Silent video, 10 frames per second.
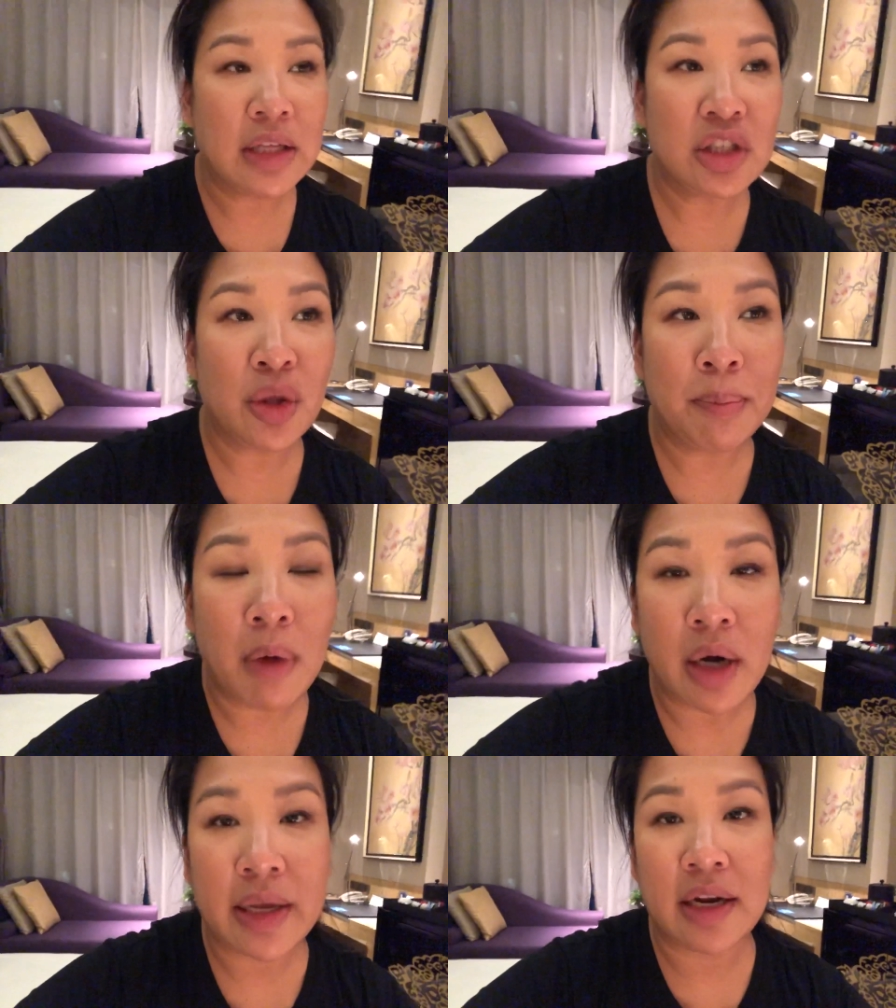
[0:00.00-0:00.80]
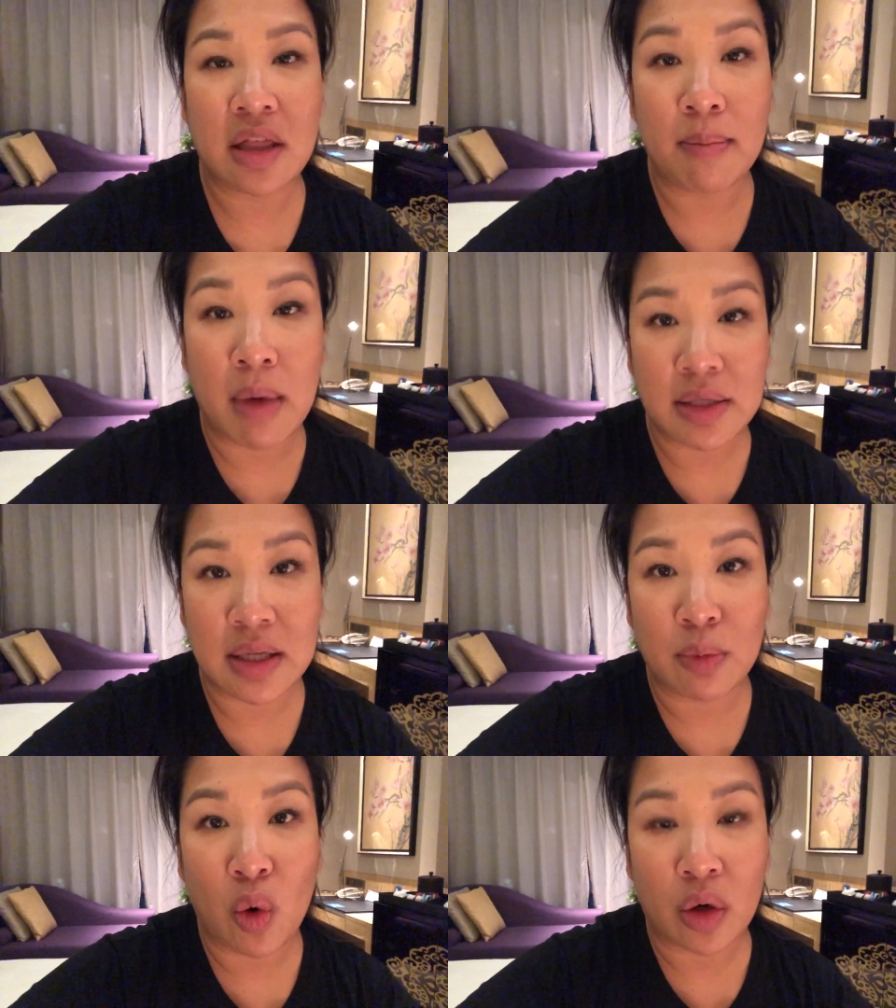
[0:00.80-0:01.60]
to the market in the
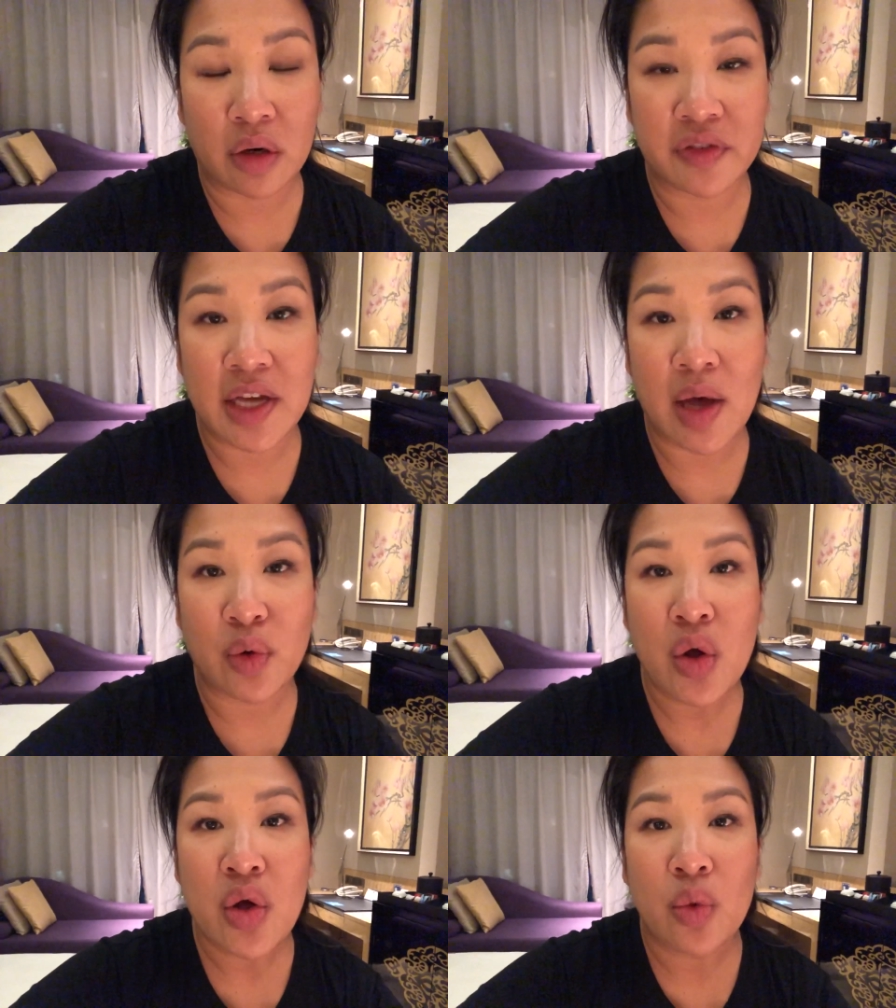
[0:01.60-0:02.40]
Muslim quarter of town,